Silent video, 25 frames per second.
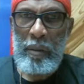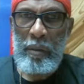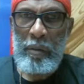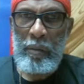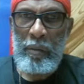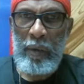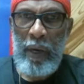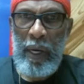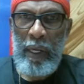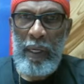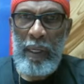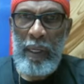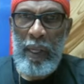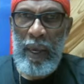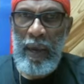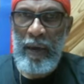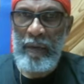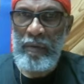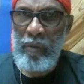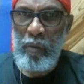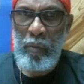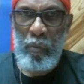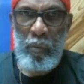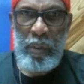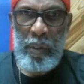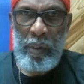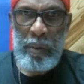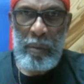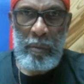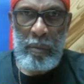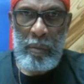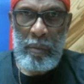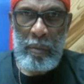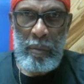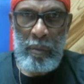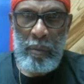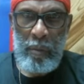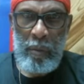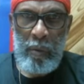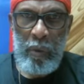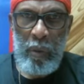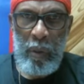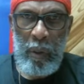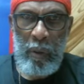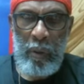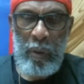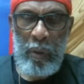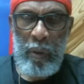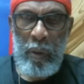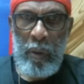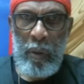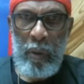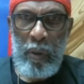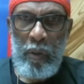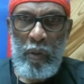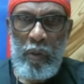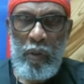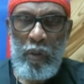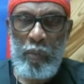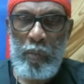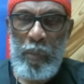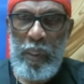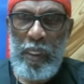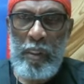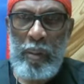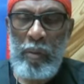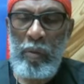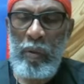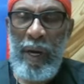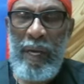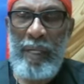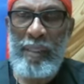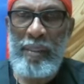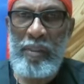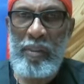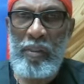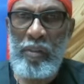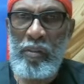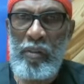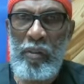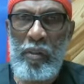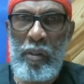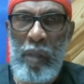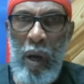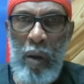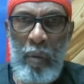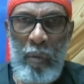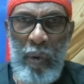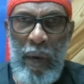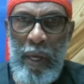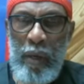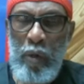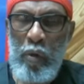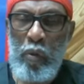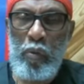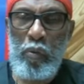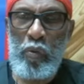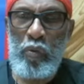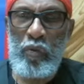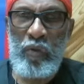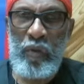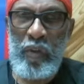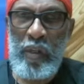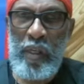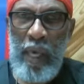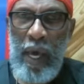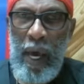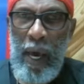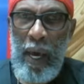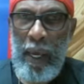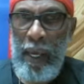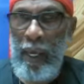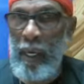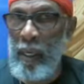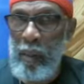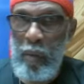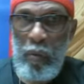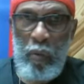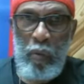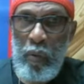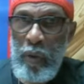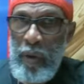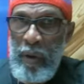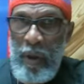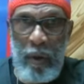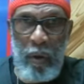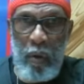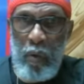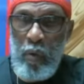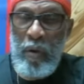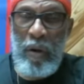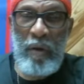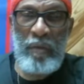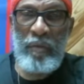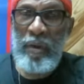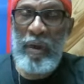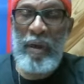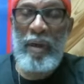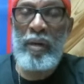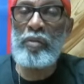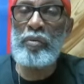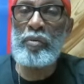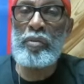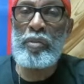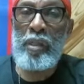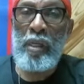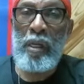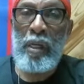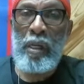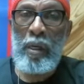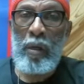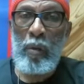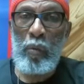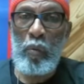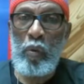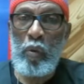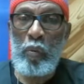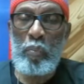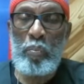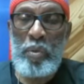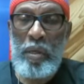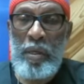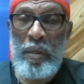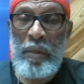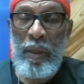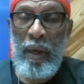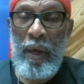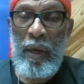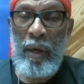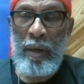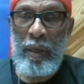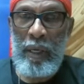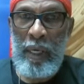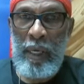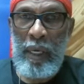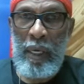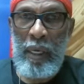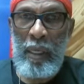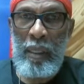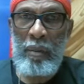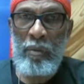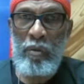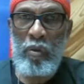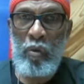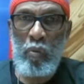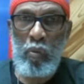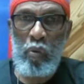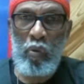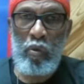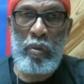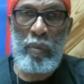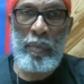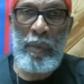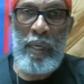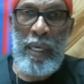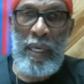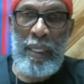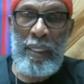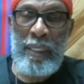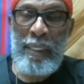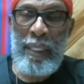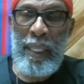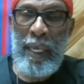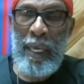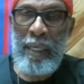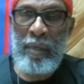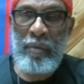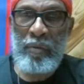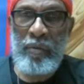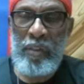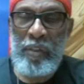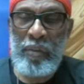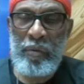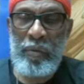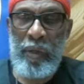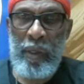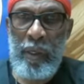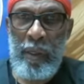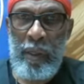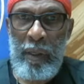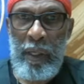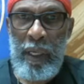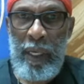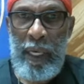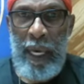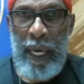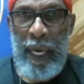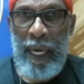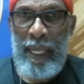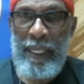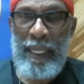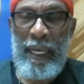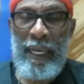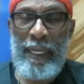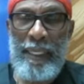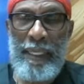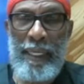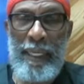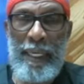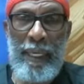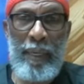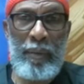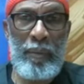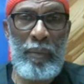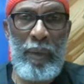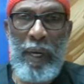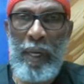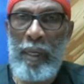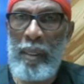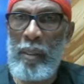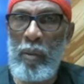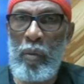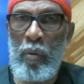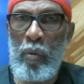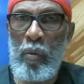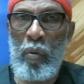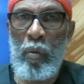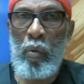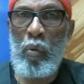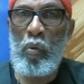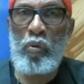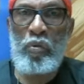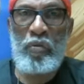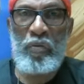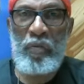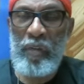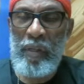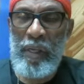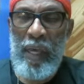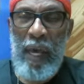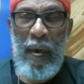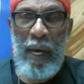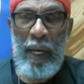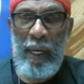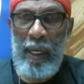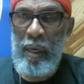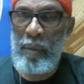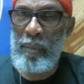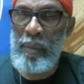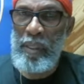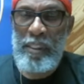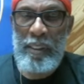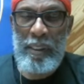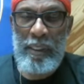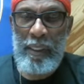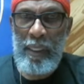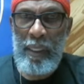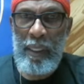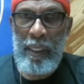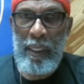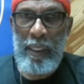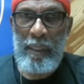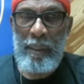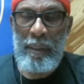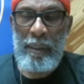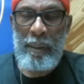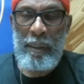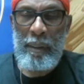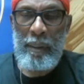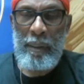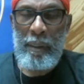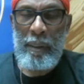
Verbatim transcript: right, after we, you know, speak to our sisters, all right, who's for Yah? And who, whoever else will be there in Jerusalem, in the land of Israel at that time, right? Who's for Yah coming to us?